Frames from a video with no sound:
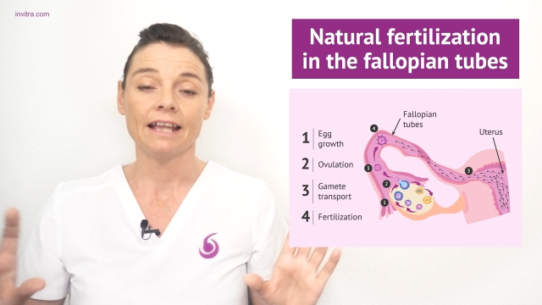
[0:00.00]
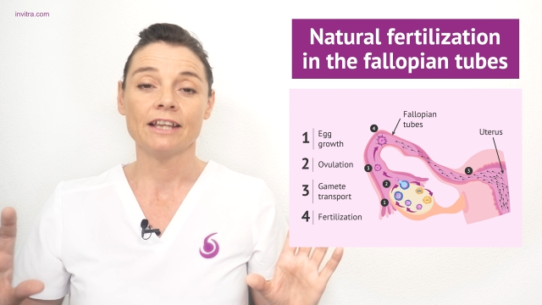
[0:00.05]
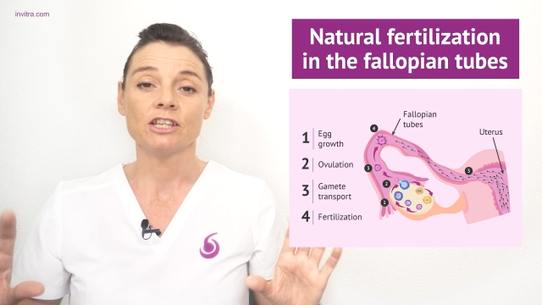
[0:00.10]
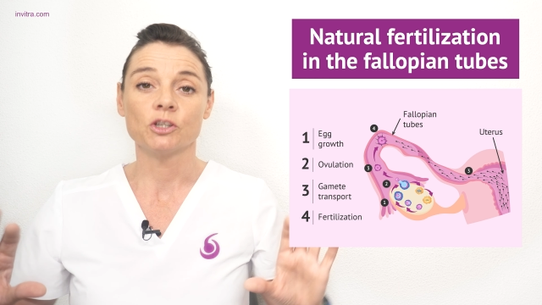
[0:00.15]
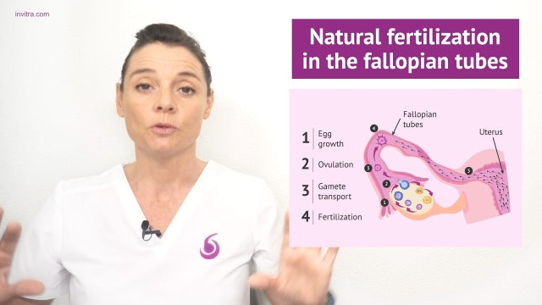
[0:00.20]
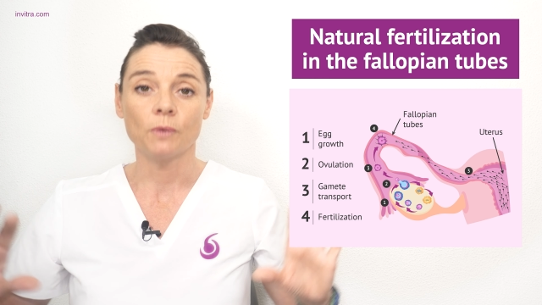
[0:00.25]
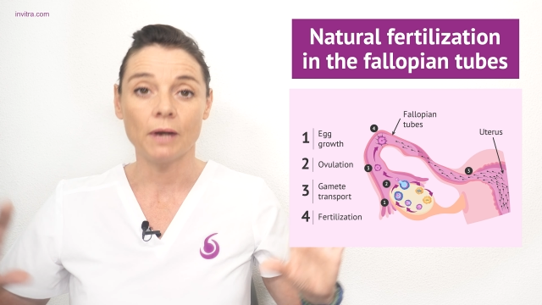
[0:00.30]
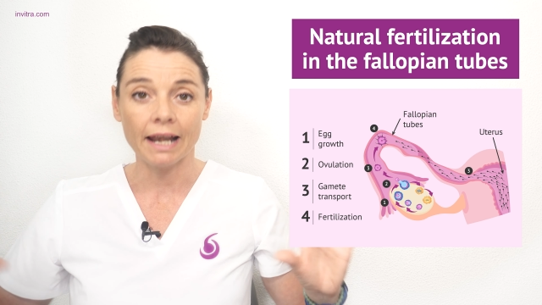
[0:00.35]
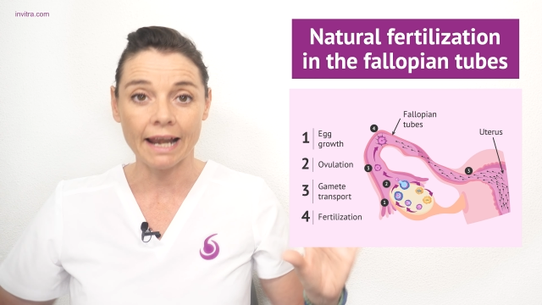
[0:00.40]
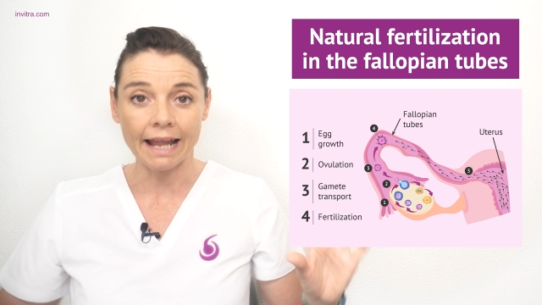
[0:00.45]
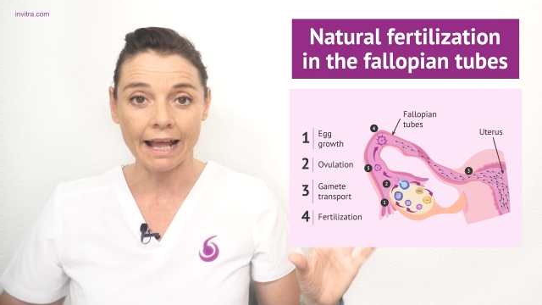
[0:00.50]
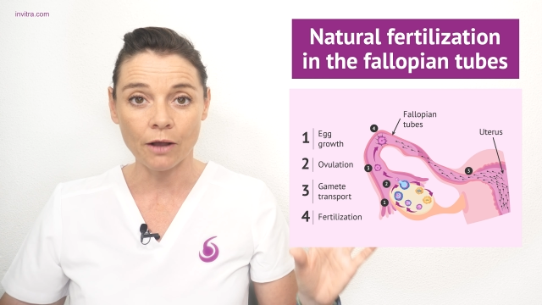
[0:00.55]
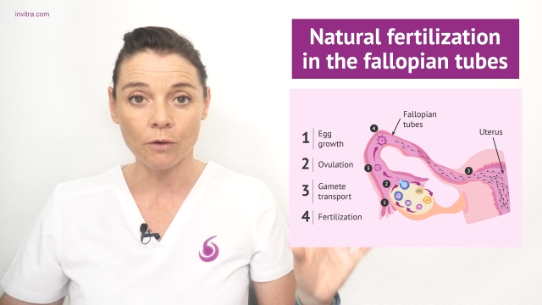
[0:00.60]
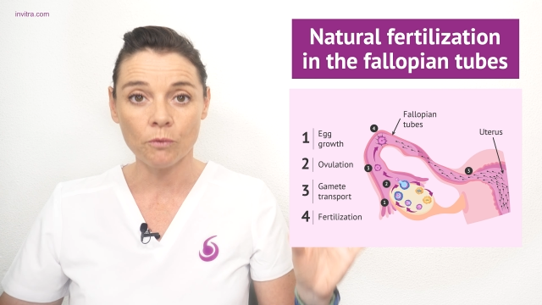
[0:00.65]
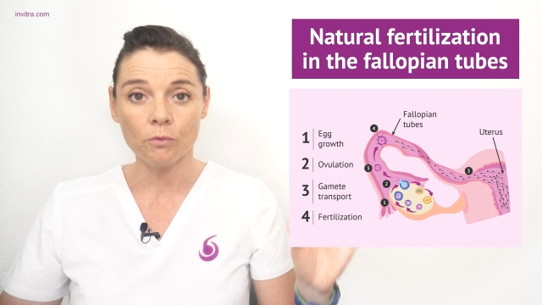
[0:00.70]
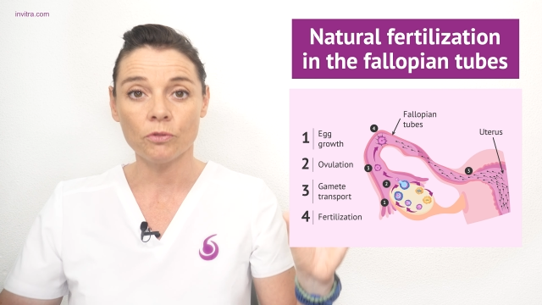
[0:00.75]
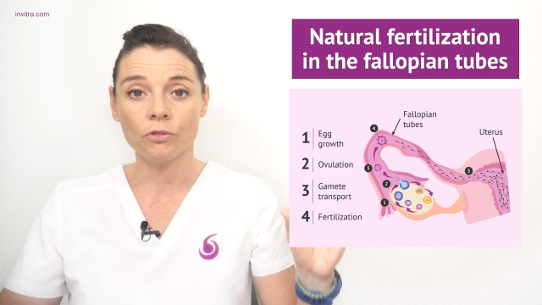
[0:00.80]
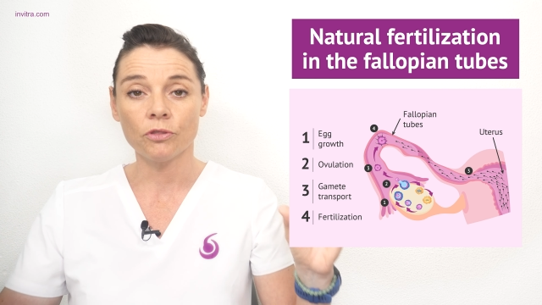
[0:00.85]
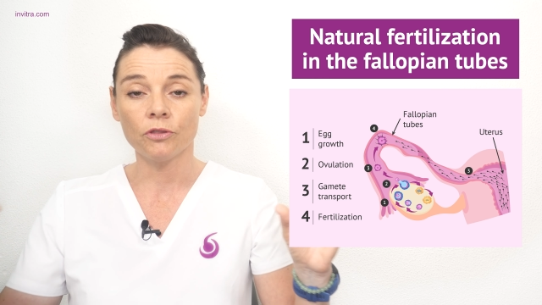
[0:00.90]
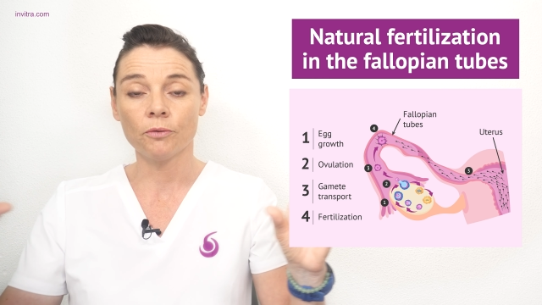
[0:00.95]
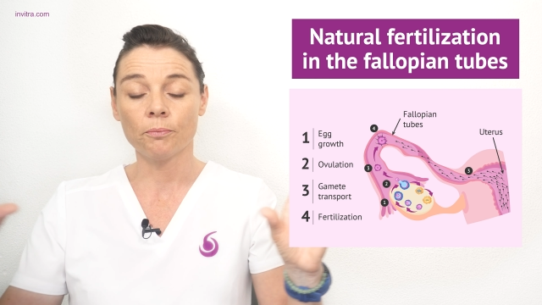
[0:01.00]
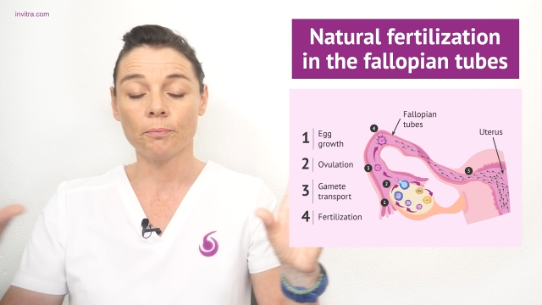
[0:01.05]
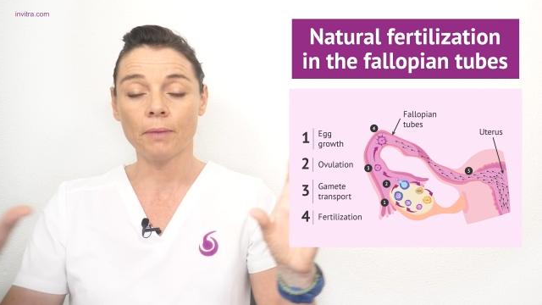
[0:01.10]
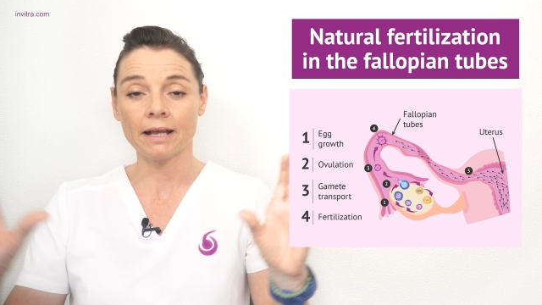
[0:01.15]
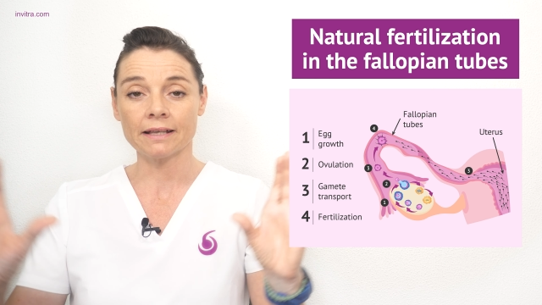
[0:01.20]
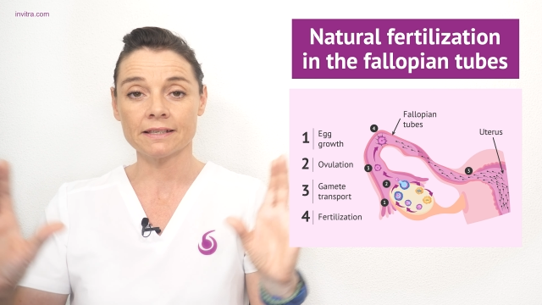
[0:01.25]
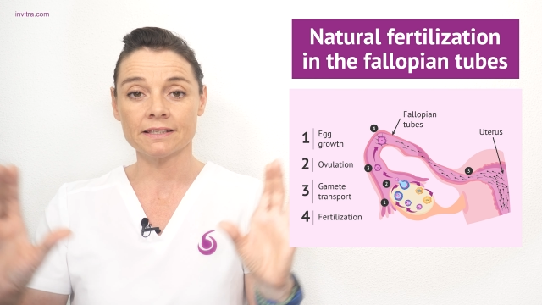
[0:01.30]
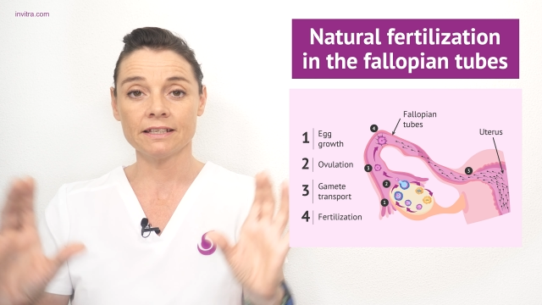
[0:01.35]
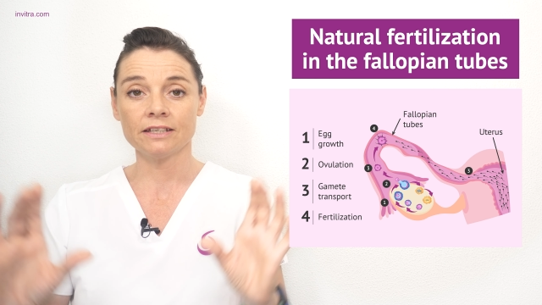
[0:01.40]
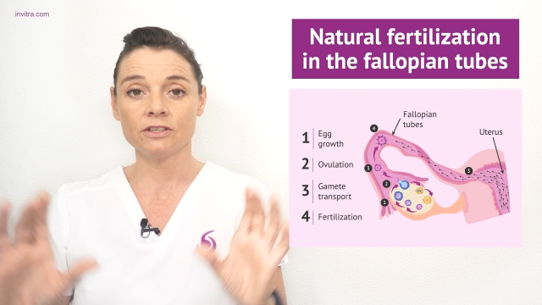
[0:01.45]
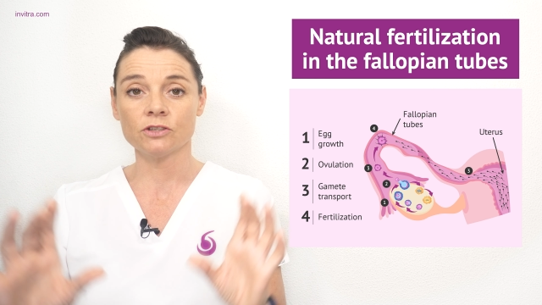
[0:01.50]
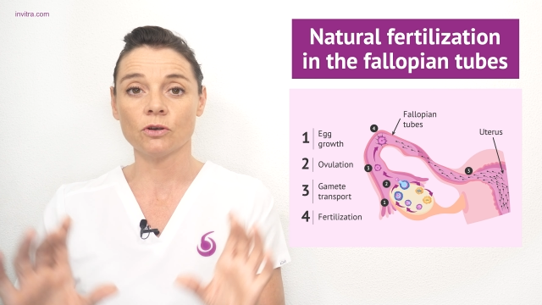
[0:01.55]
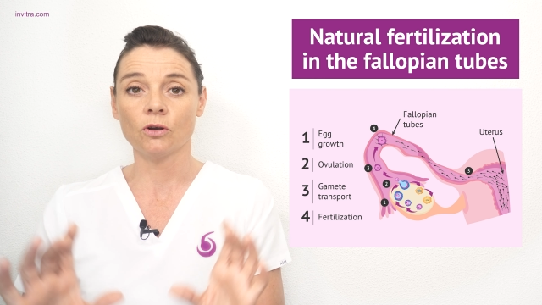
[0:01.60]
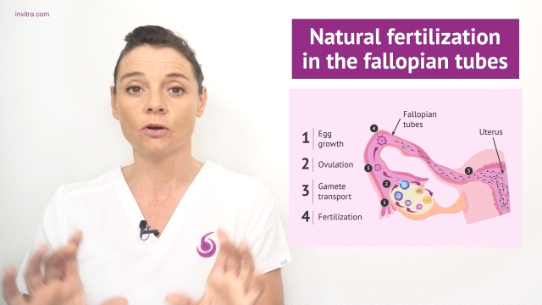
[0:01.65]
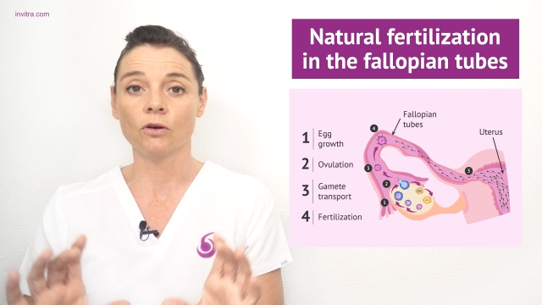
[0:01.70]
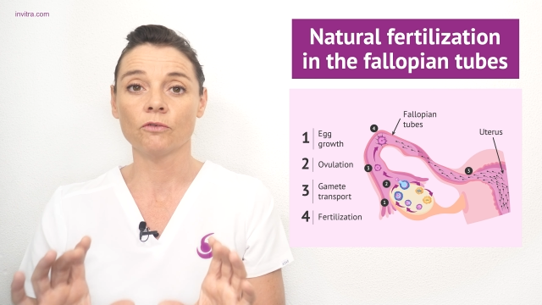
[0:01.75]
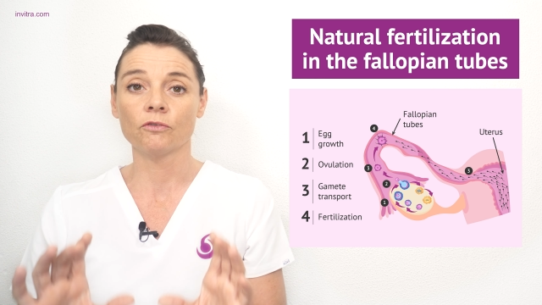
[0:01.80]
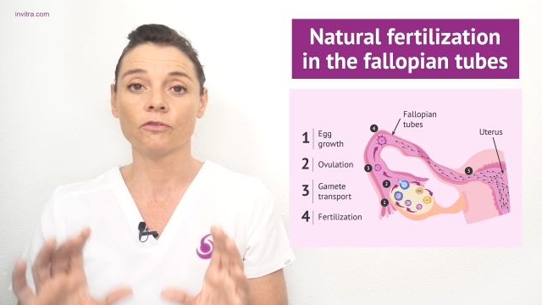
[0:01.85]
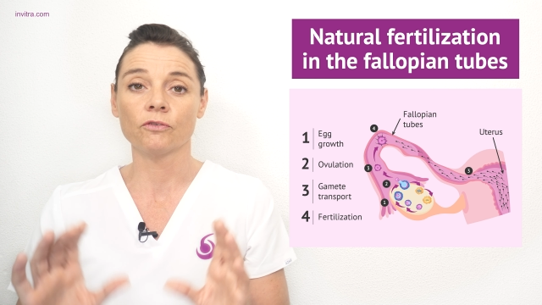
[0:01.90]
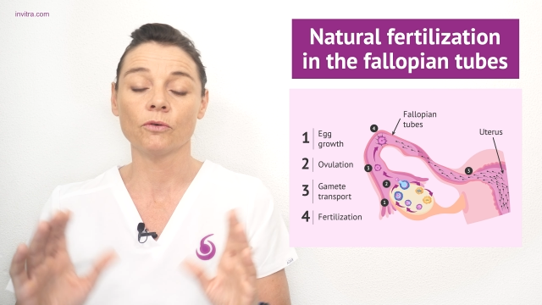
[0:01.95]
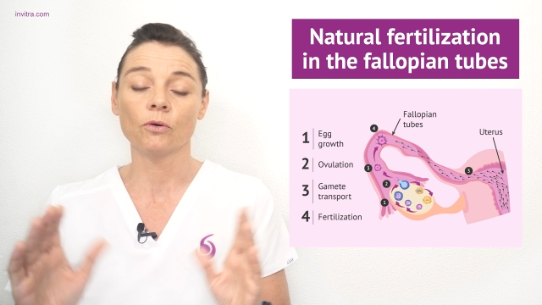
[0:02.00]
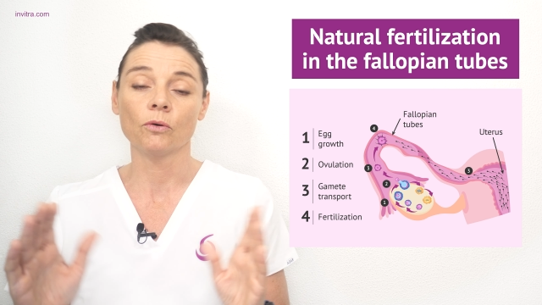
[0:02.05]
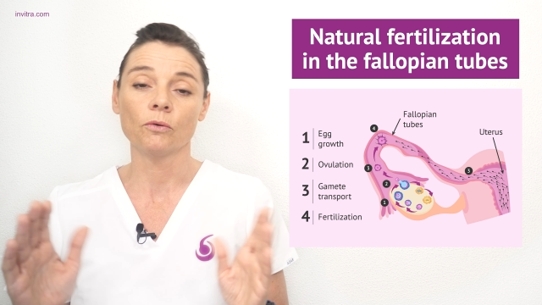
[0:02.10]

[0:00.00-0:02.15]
to allow the passage of